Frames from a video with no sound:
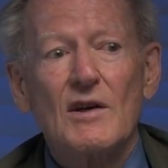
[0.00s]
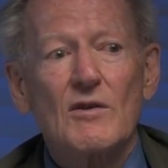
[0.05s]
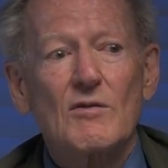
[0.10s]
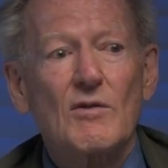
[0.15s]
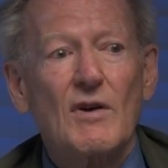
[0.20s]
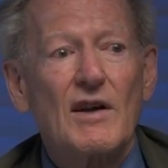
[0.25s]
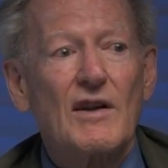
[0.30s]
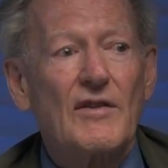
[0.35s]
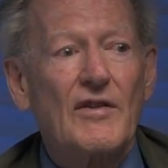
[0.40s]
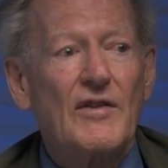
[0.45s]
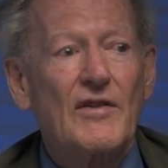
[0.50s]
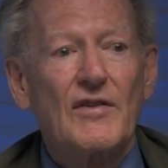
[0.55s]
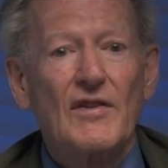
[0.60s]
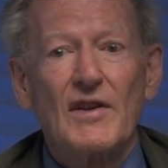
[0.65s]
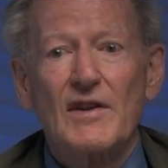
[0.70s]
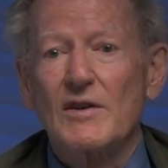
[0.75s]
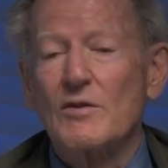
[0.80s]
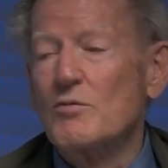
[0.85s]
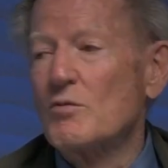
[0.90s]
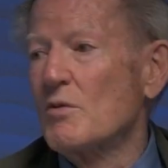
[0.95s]
rather
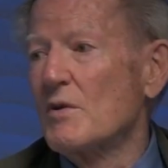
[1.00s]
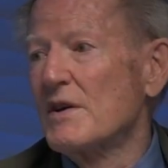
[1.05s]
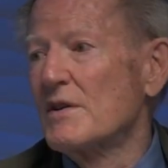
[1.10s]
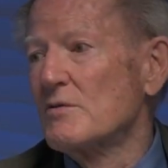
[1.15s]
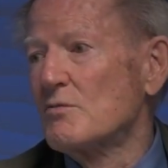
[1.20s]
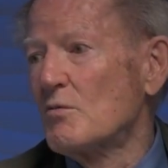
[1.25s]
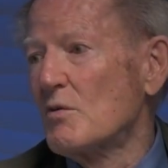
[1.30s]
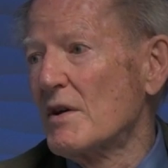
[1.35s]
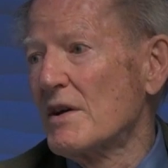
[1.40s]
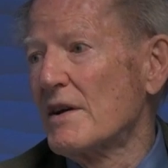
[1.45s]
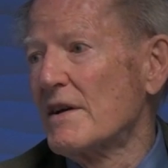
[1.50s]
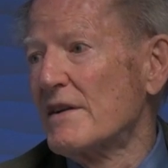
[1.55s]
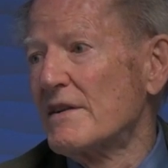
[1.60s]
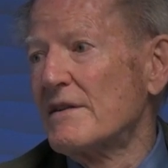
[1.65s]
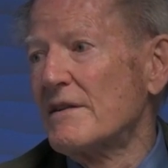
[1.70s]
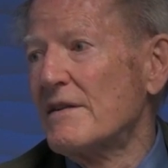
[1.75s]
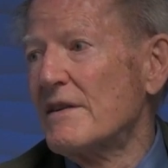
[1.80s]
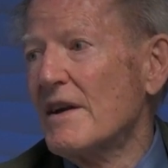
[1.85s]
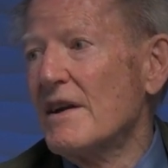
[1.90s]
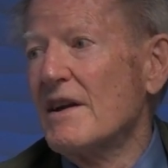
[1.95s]
than a
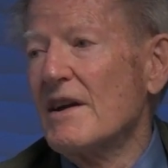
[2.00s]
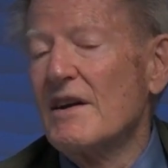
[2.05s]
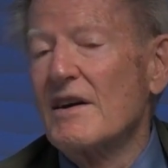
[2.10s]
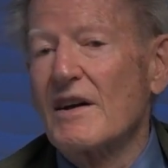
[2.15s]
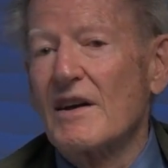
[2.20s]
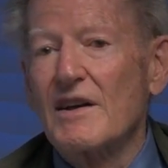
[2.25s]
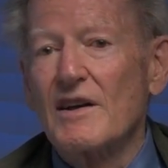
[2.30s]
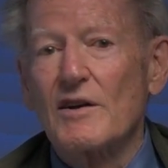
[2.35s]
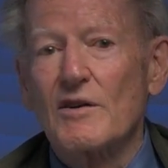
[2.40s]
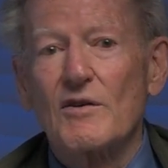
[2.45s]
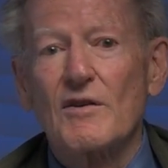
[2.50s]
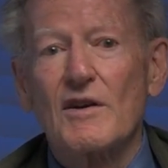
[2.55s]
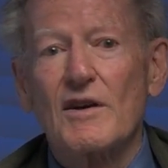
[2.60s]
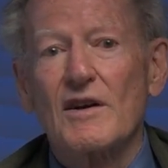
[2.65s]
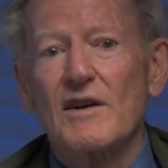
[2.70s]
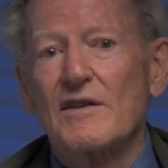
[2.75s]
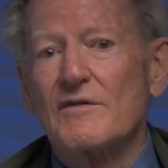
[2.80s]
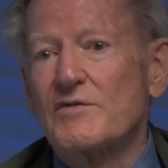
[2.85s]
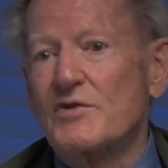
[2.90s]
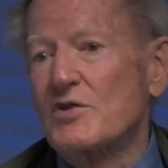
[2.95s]
win-win
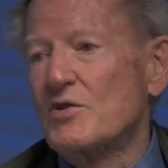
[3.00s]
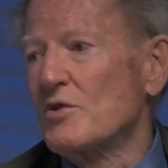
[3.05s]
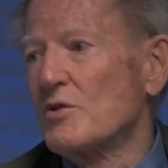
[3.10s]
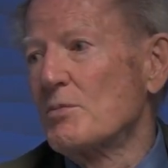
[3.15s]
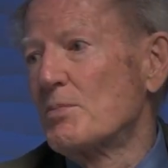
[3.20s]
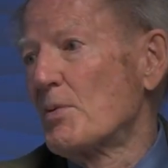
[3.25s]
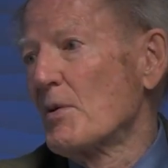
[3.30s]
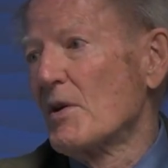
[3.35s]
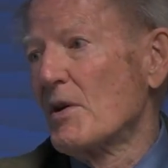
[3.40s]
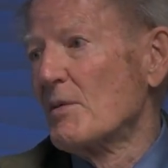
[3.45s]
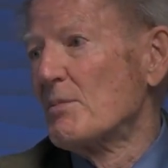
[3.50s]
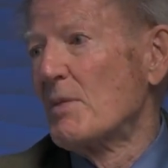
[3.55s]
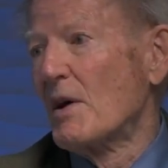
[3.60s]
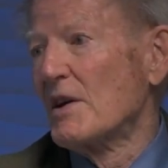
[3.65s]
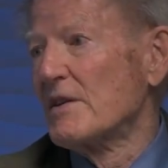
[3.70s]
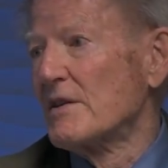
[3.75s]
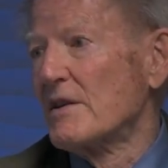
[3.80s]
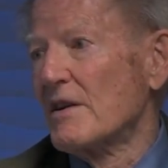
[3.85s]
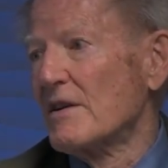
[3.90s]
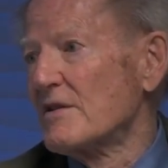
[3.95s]
era of
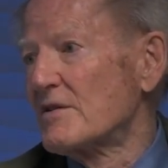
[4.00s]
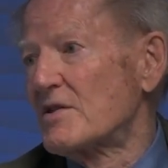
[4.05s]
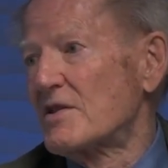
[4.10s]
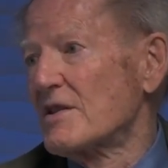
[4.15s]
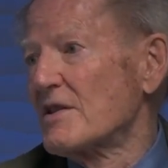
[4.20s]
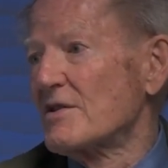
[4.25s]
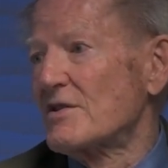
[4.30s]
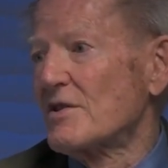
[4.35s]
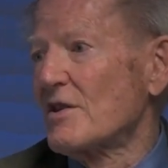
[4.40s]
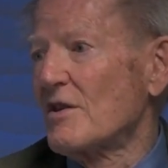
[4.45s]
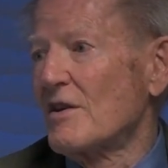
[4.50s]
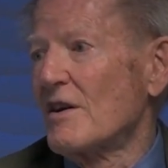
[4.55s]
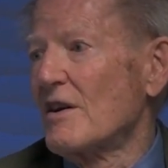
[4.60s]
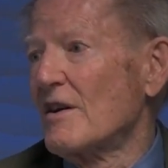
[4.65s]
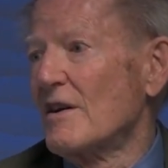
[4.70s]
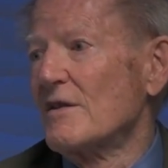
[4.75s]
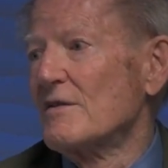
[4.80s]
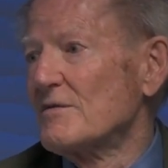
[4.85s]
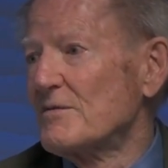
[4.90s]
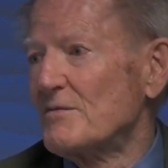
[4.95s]
superabundance, as
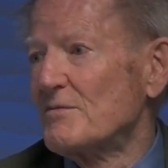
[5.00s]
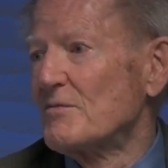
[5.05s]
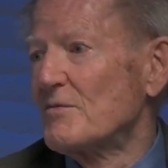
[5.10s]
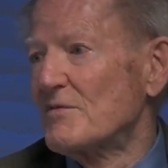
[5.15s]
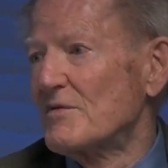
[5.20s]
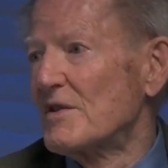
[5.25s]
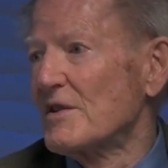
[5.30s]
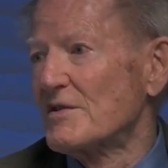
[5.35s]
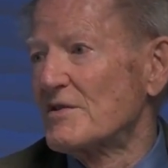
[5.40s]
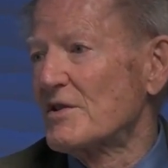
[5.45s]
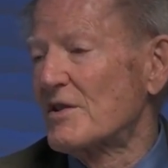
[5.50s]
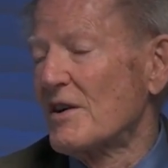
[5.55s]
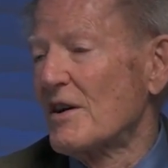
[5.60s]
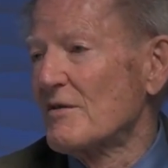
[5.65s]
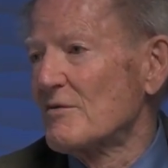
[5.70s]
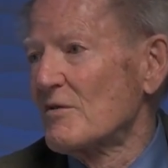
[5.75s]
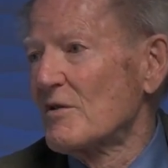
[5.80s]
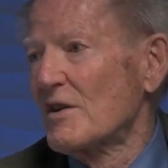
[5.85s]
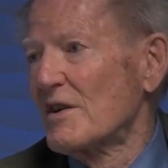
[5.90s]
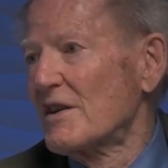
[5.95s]
our
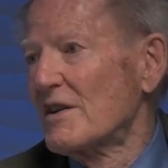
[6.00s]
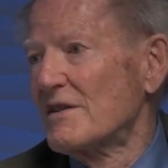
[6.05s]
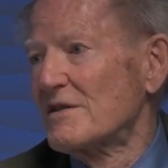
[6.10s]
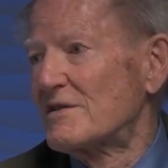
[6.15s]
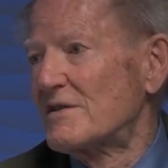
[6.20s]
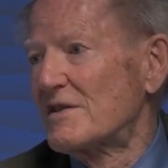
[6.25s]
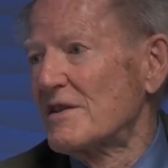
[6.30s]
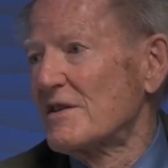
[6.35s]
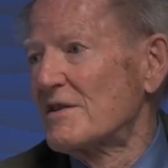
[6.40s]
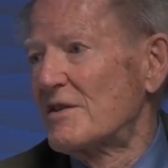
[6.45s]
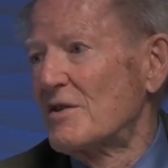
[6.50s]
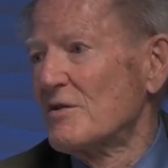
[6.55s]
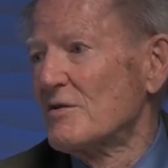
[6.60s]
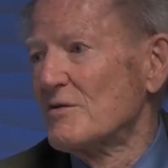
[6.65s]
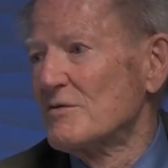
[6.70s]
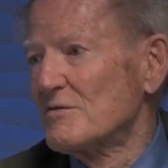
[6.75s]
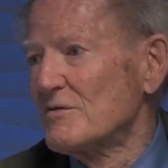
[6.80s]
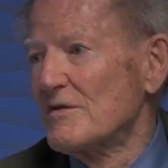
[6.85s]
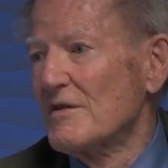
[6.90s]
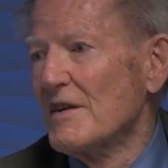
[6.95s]
Discovery
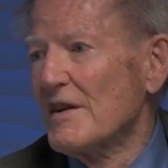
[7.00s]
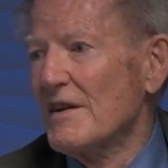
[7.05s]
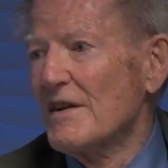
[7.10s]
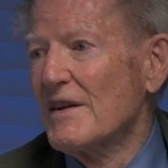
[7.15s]
Institute